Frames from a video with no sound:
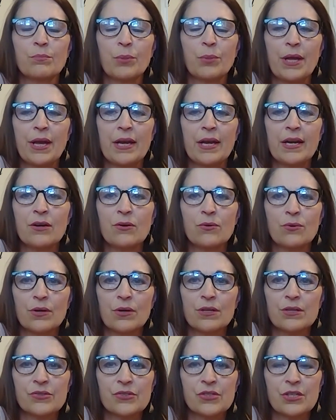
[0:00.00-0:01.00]
the planning
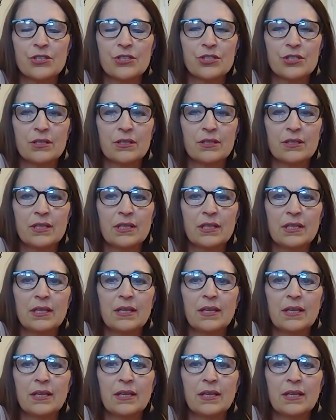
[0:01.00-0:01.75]
organization.